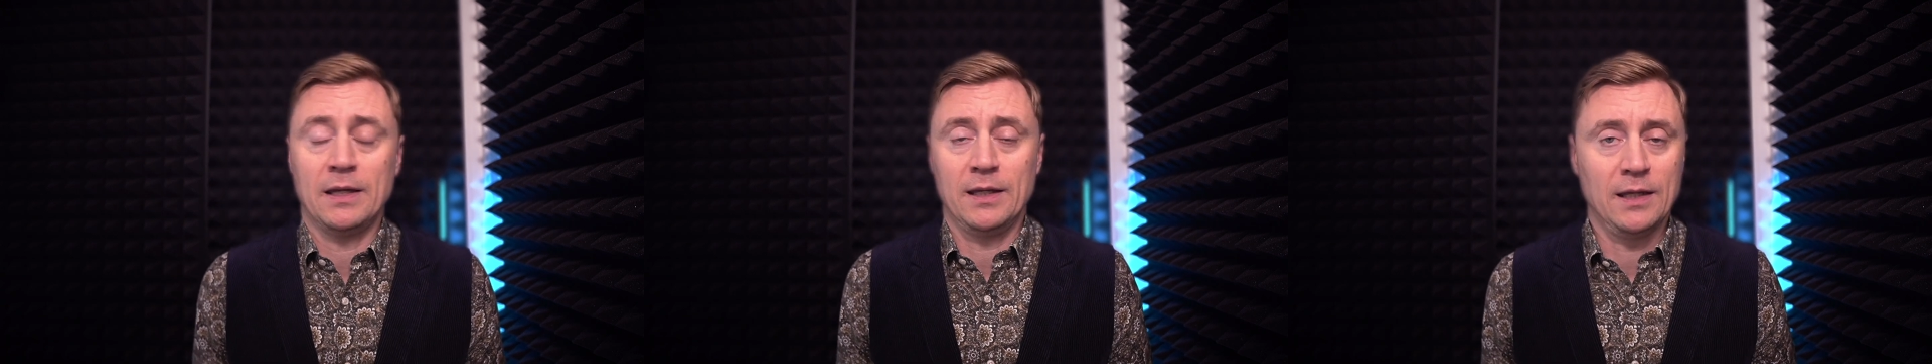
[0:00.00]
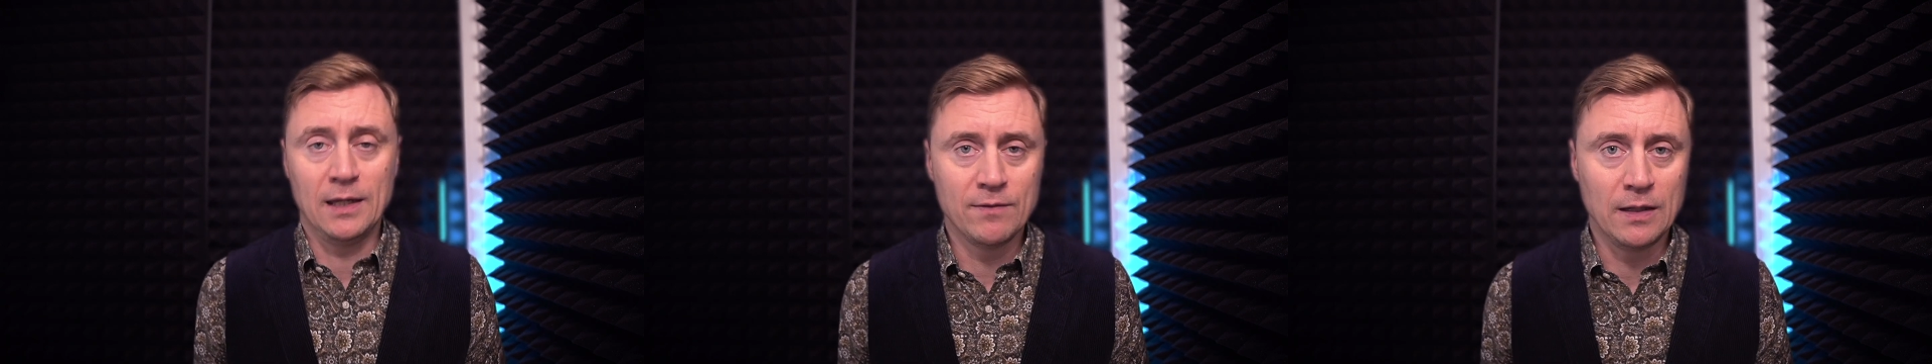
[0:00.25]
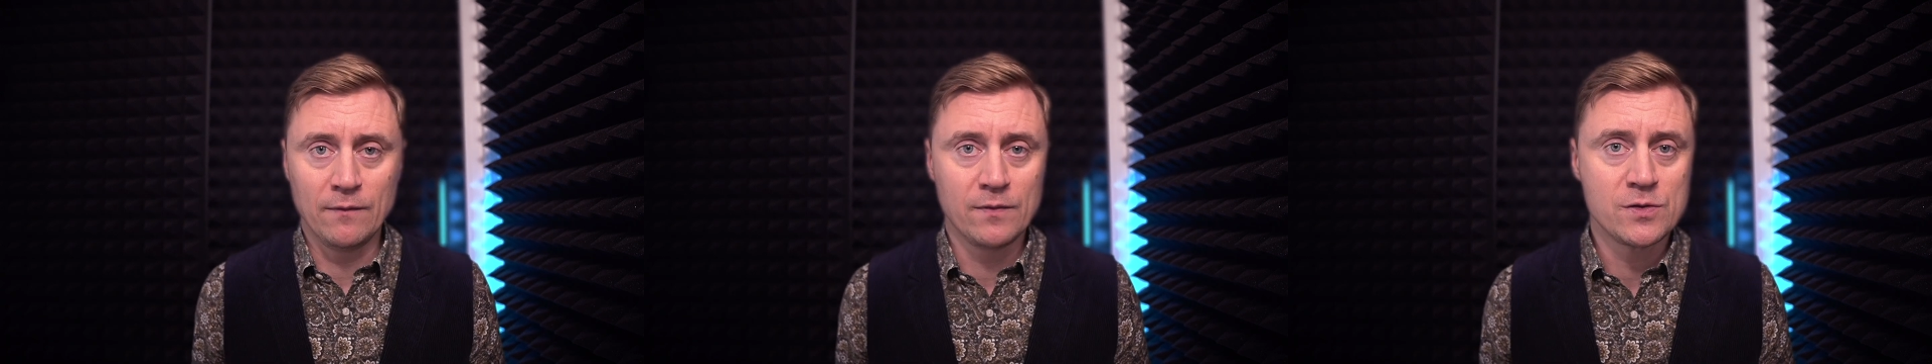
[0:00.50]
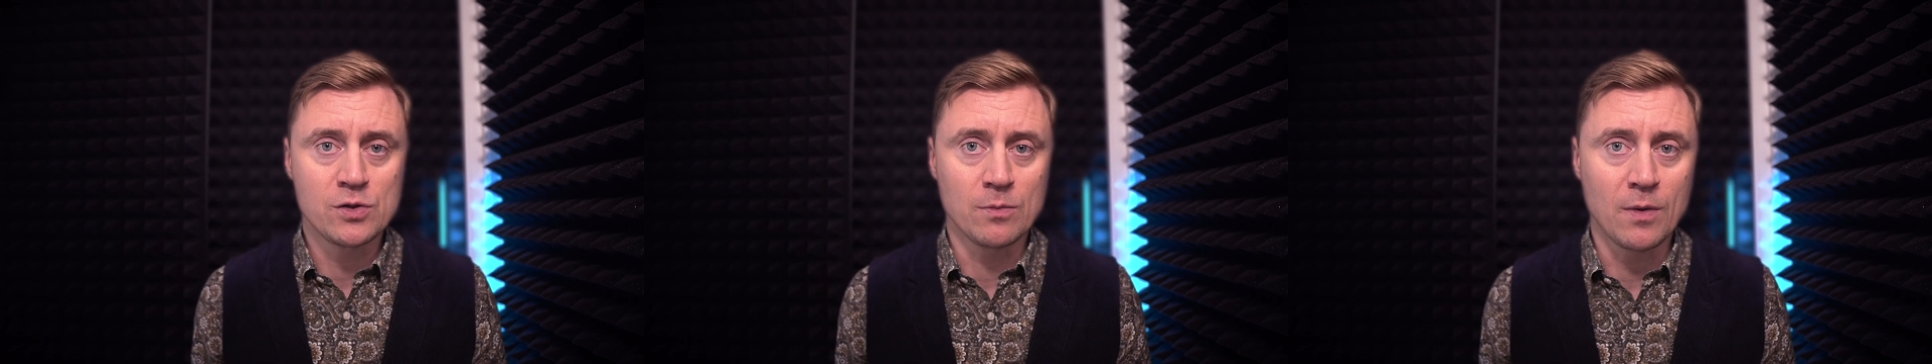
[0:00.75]
even if
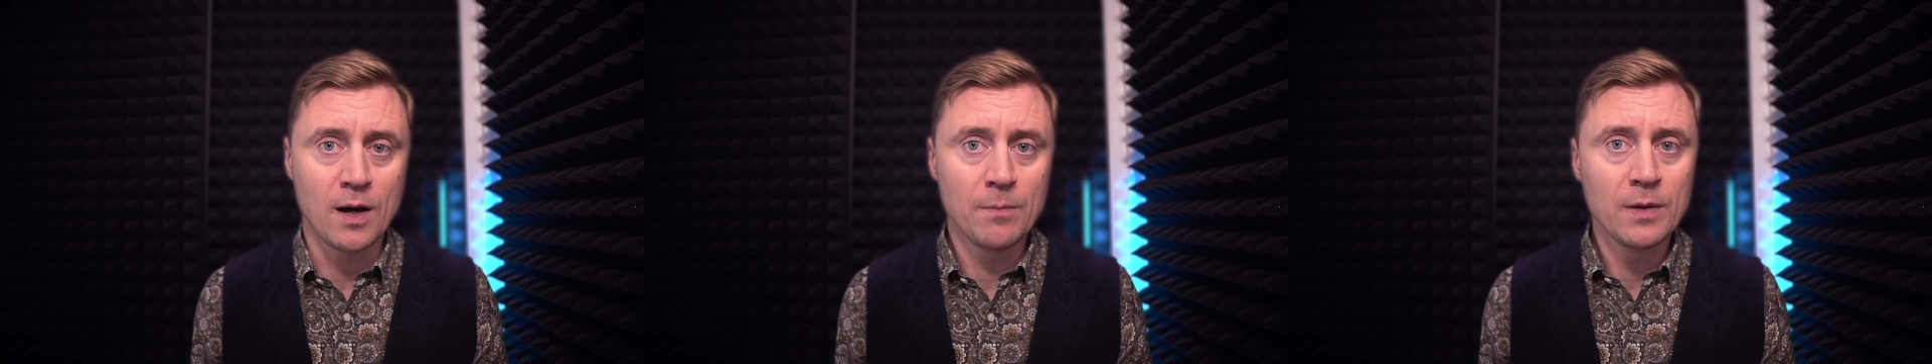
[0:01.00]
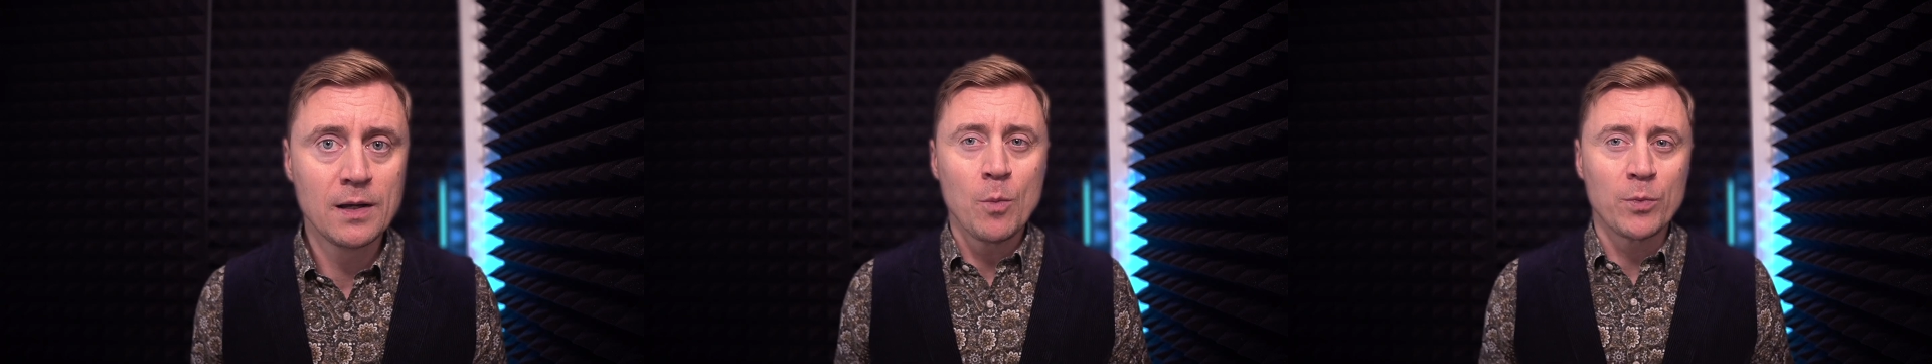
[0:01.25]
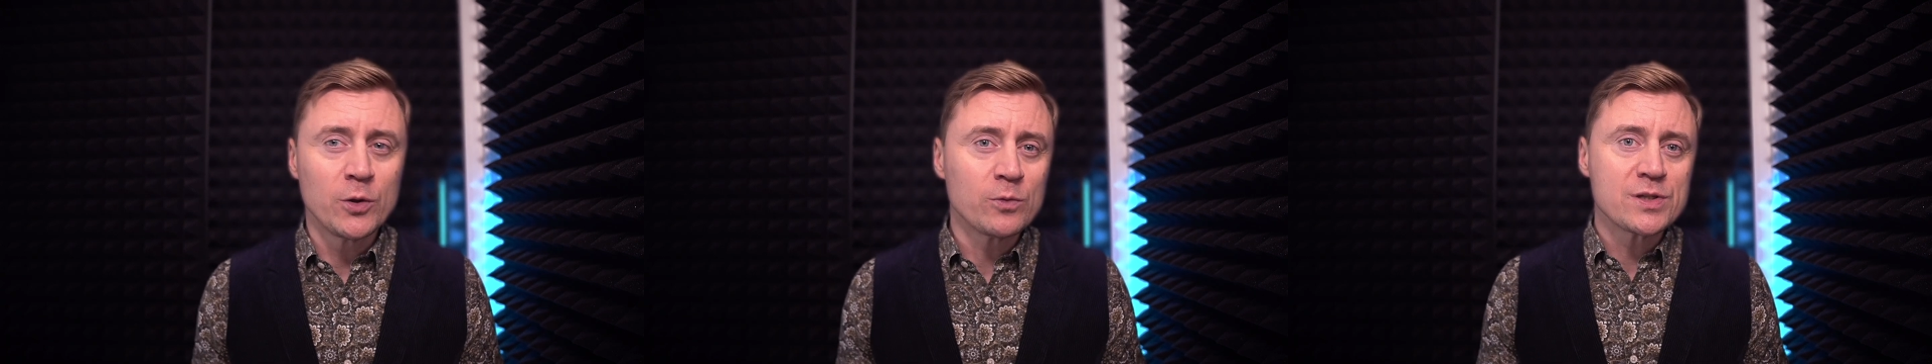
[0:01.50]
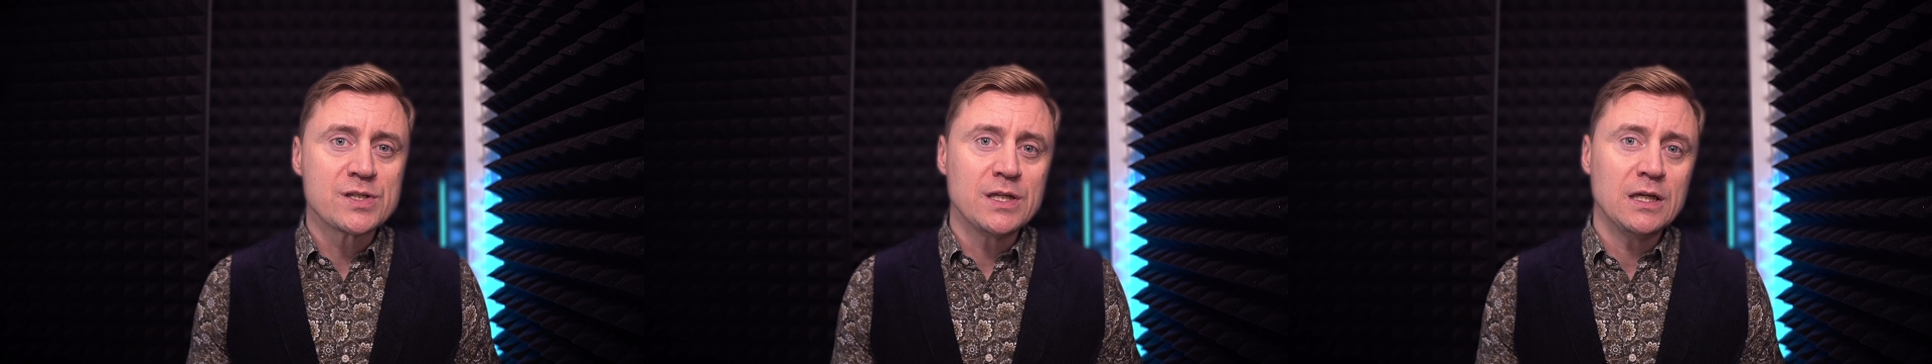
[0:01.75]
it's your mom, but you will
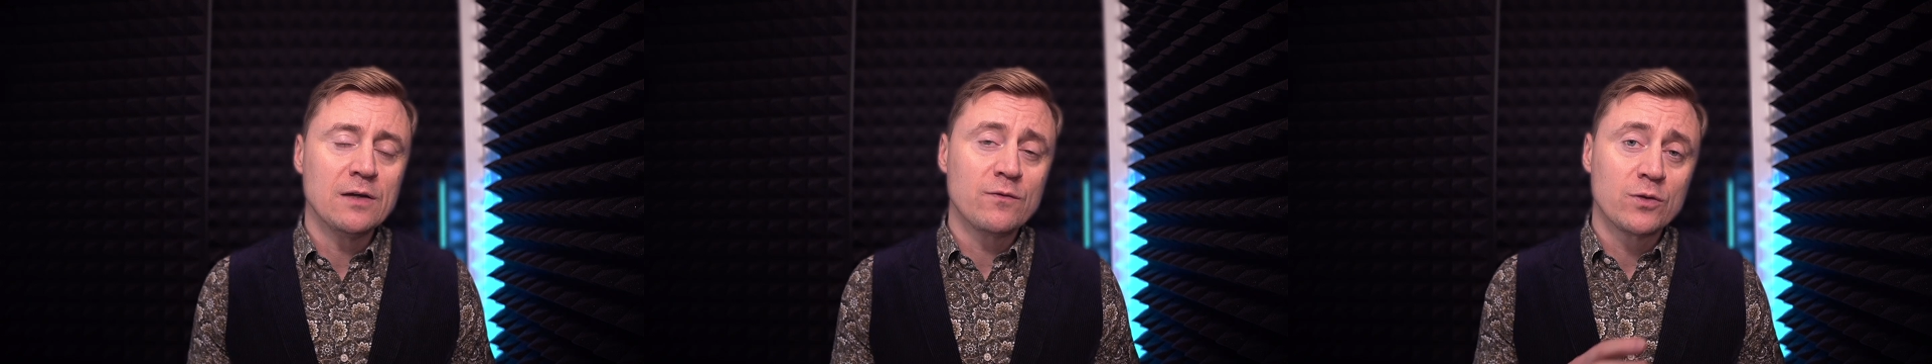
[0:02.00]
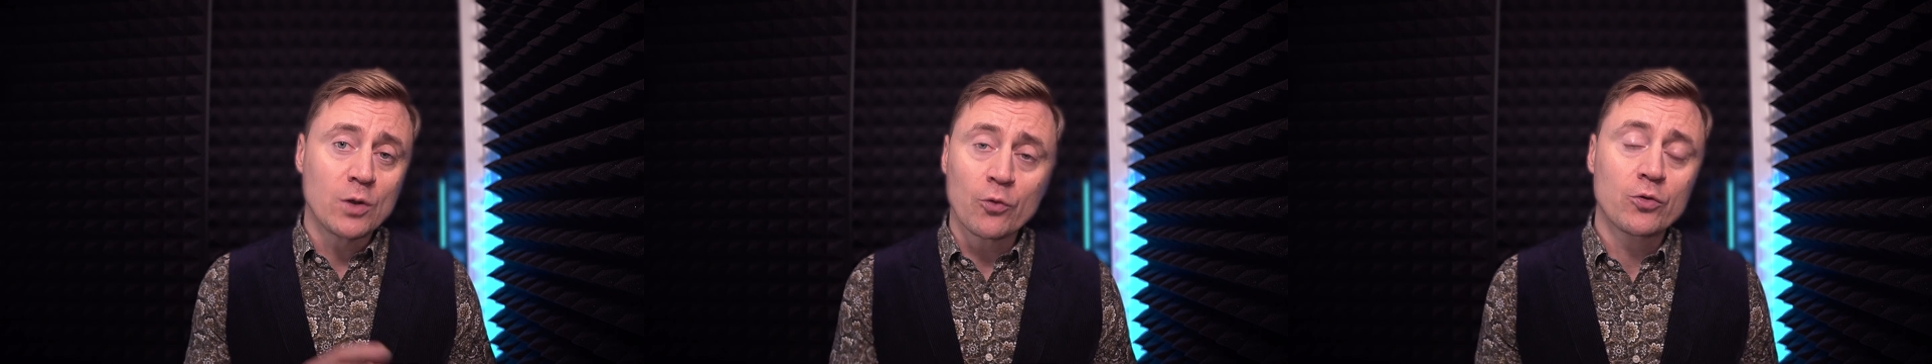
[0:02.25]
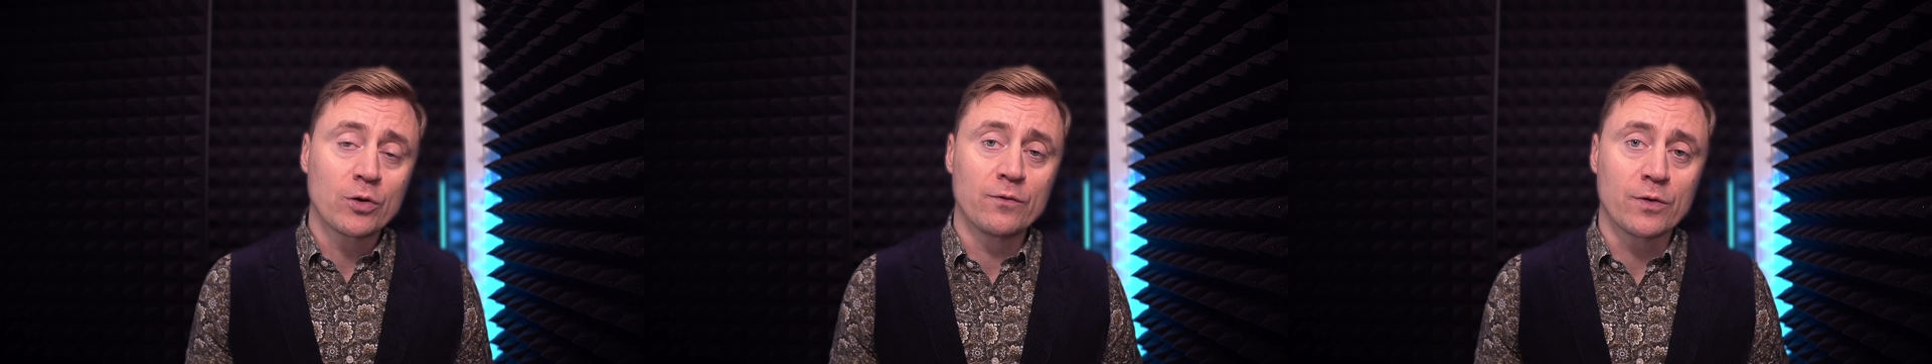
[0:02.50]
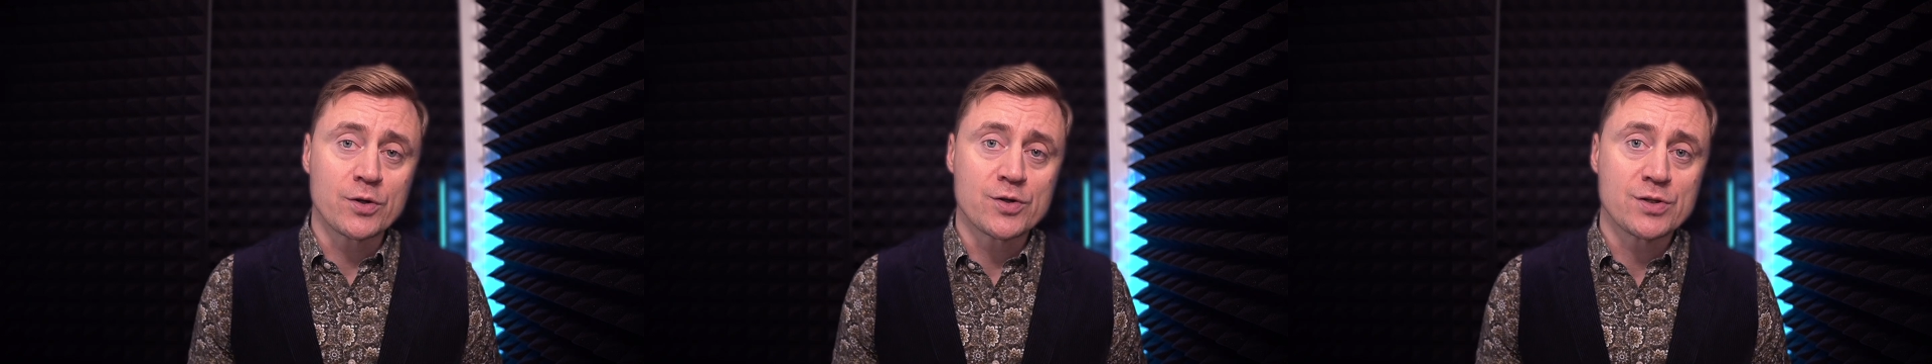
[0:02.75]
see if those
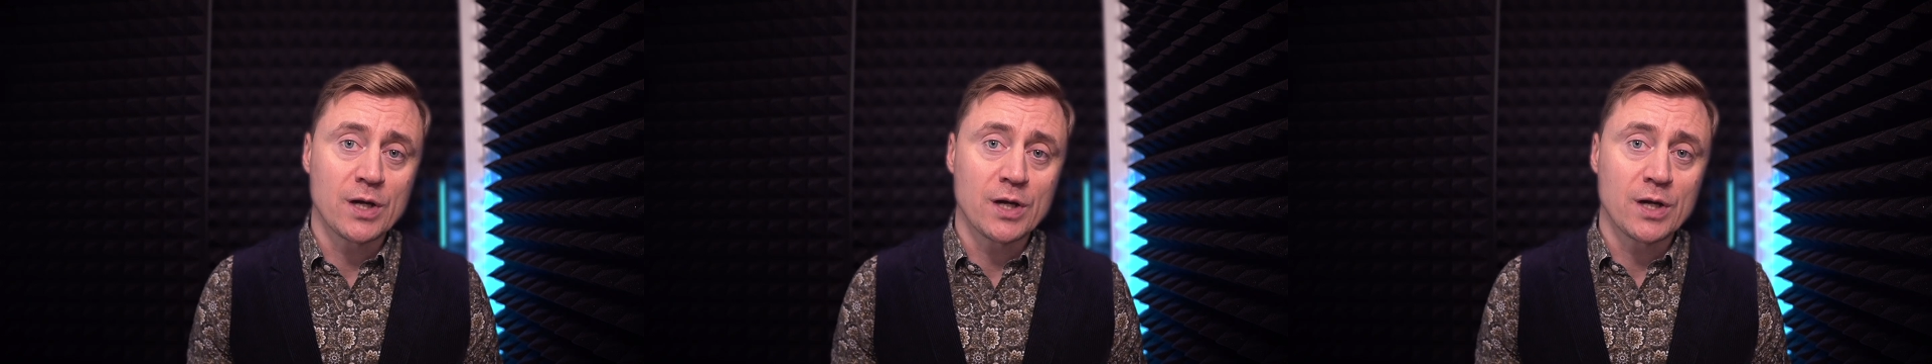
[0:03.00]
conversions